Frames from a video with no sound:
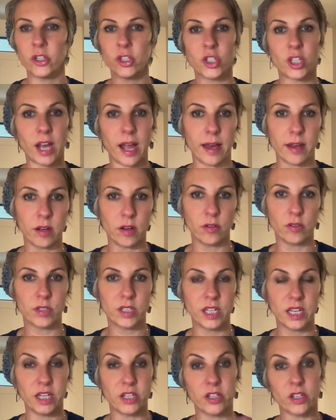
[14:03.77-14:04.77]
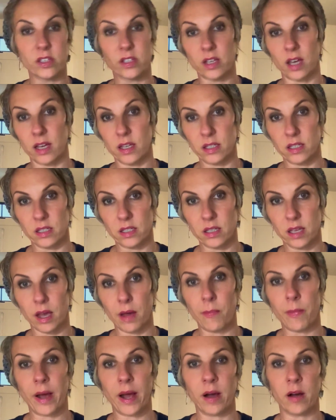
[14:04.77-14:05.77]
shadow teaches us
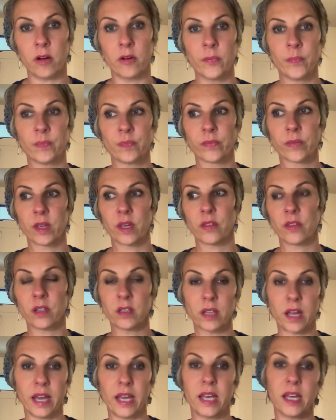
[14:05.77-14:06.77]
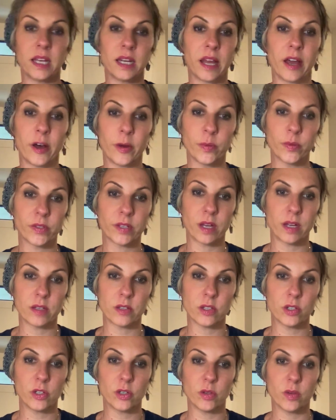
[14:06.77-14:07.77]
about the light and helps
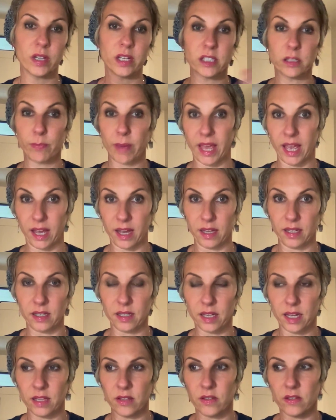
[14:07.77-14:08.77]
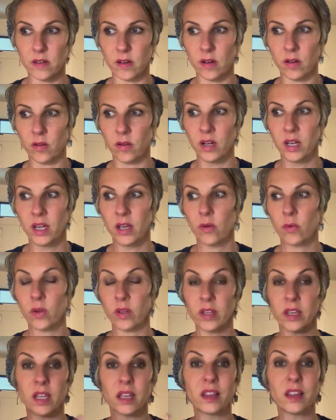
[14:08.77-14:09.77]
us to expand. And so
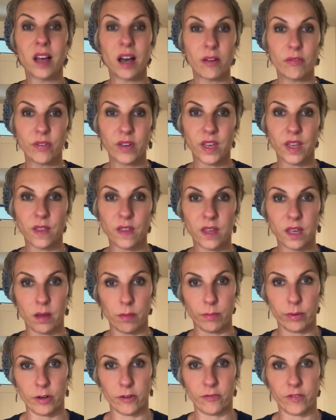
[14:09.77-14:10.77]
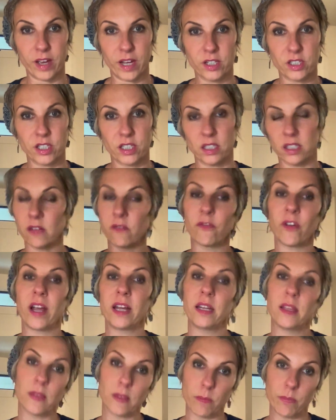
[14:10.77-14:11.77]
really loving the imperfections and
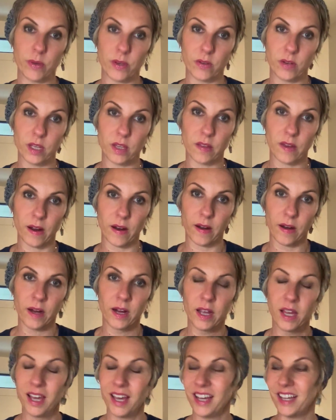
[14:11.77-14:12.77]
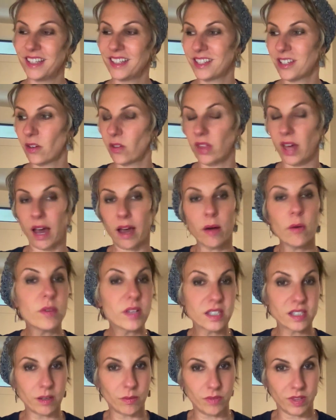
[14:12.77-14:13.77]
finding the beauty there. And so that was
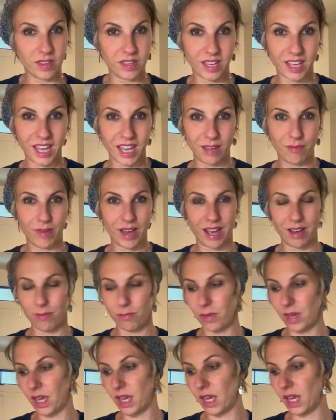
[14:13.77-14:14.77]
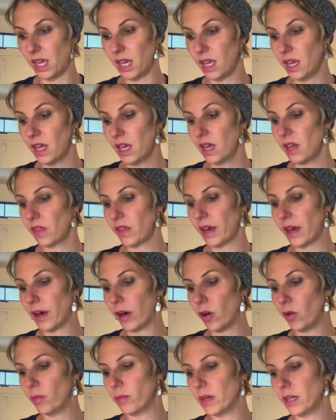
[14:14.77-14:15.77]
something that came at me that
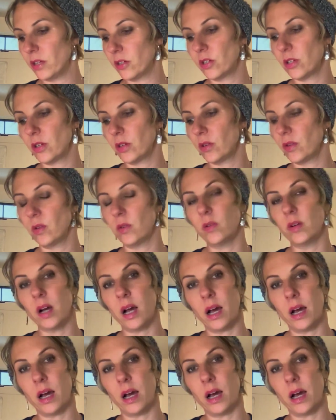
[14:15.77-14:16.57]
helped me to